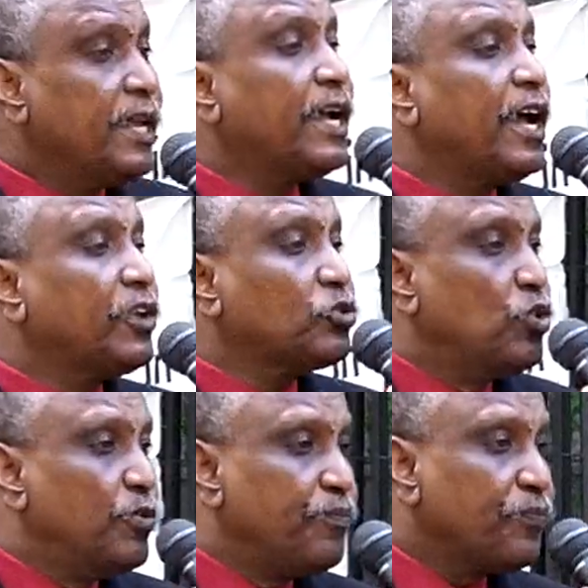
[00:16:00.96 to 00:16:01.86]
In
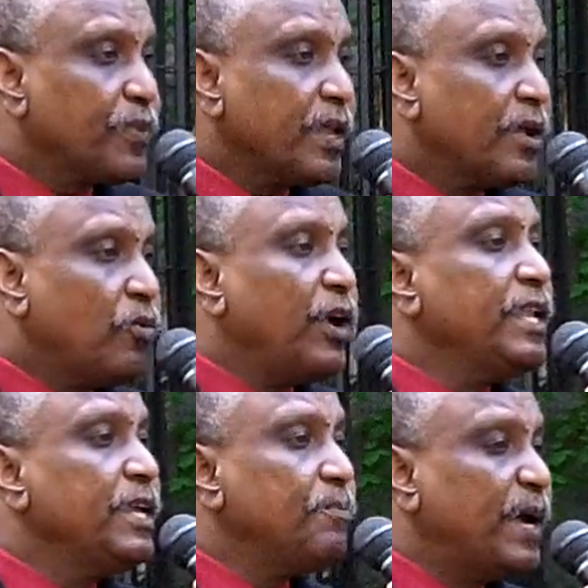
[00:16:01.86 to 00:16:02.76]
Khartoum,
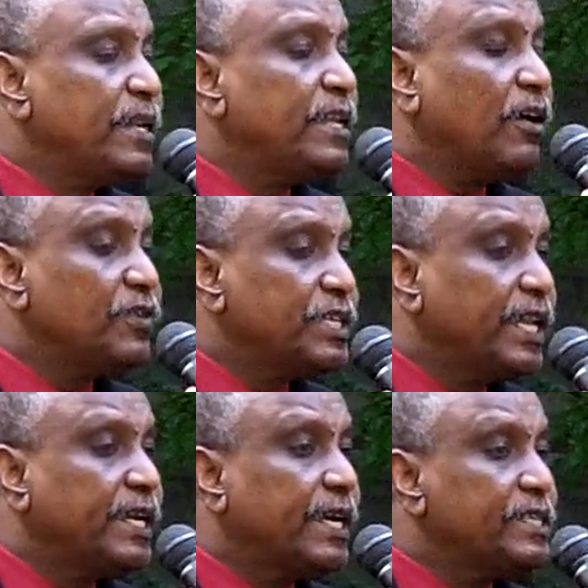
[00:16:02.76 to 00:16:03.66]
when he burned the
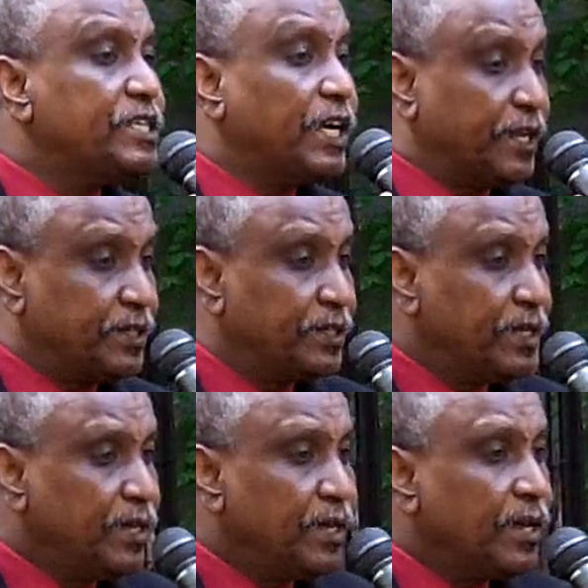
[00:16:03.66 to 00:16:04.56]
Evangelical Church,
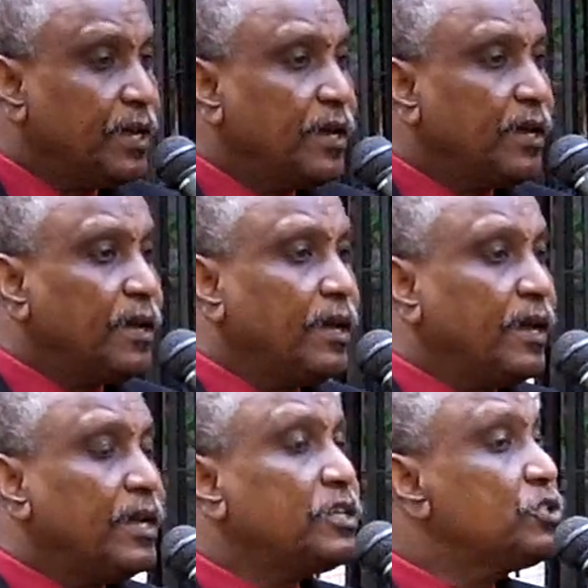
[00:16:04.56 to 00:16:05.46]

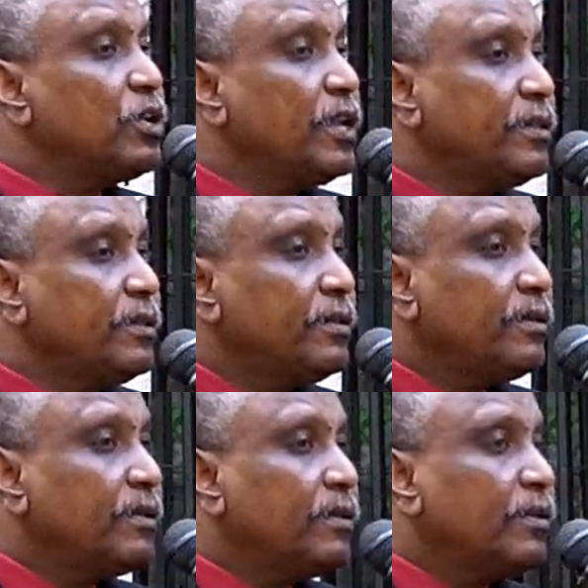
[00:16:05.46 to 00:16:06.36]
it is not,
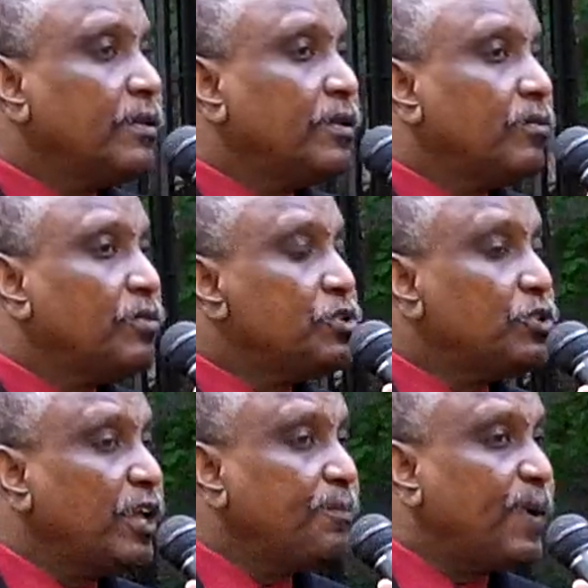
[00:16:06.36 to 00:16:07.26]
we
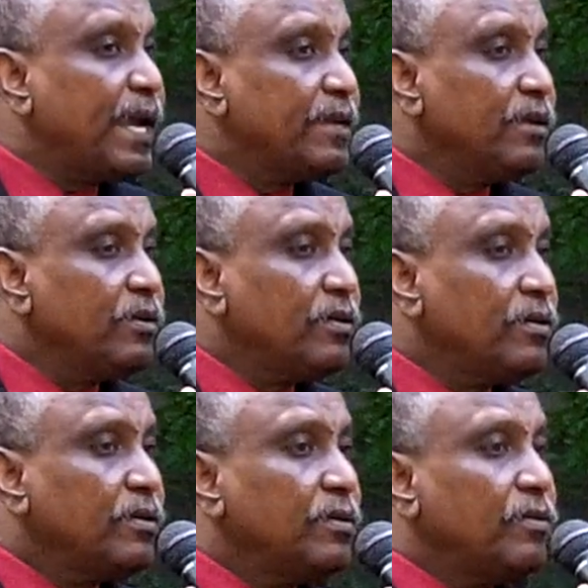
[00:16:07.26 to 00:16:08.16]
should not buy
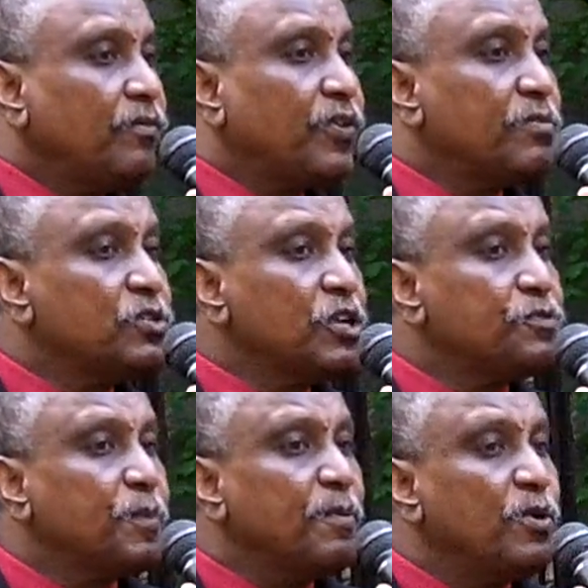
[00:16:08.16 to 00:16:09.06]
from
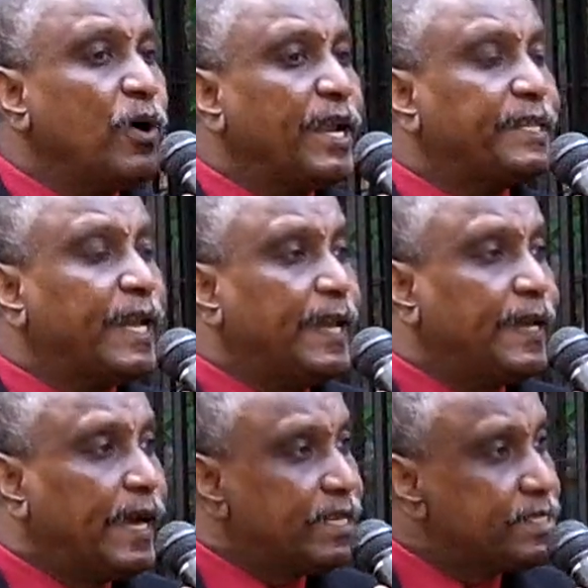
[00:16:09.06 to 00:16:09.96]
those people who are
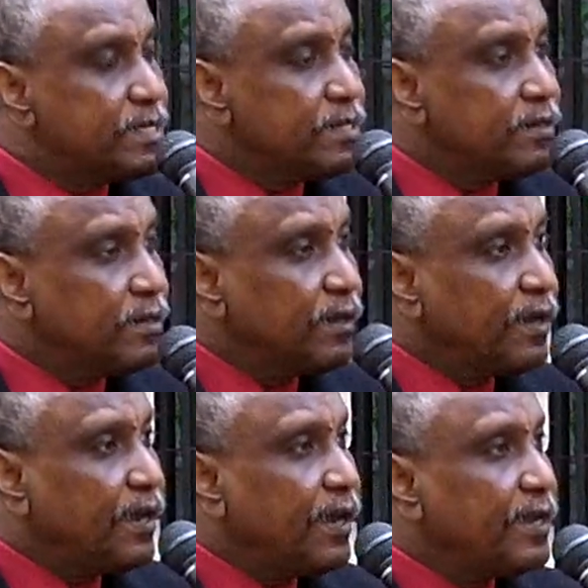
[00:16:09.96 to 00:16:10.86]
telling us
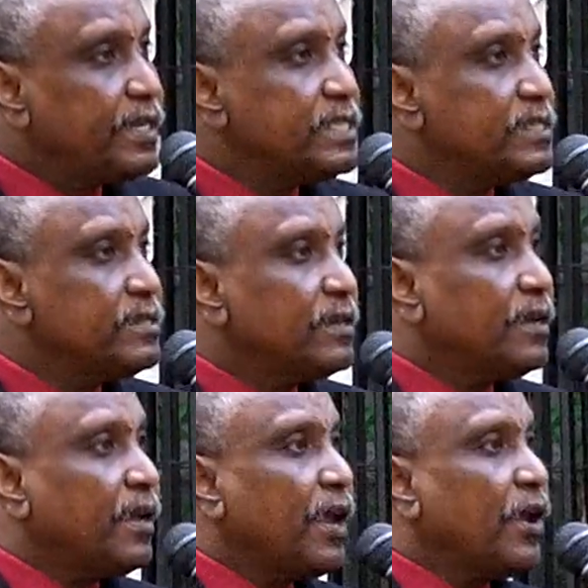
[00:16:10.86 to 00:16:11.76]
it is
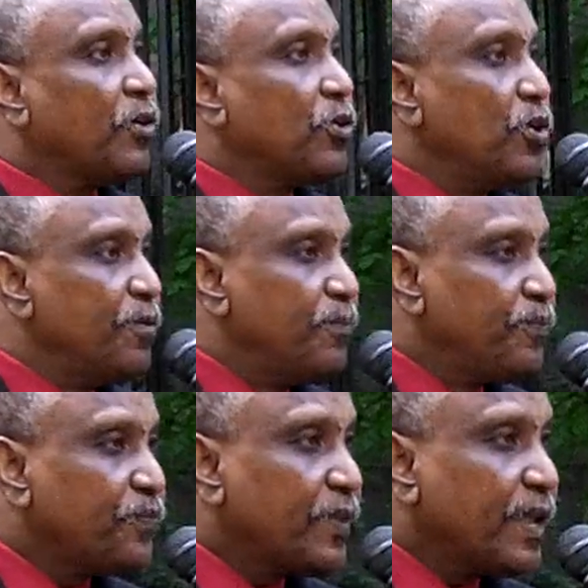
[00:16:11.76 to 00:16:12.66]
a group
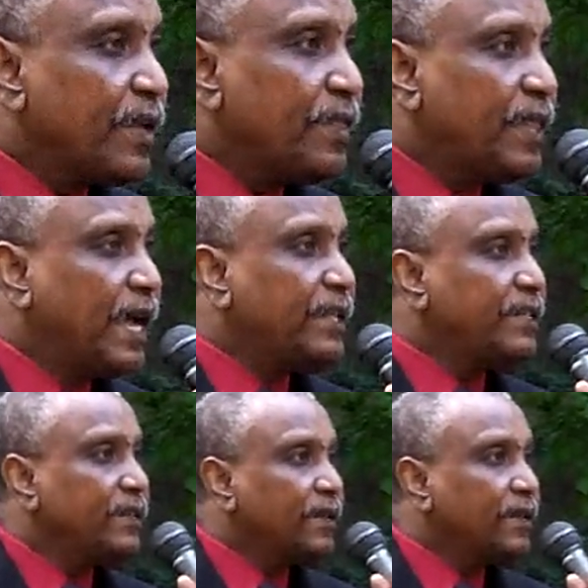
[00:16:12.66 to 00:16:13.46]
that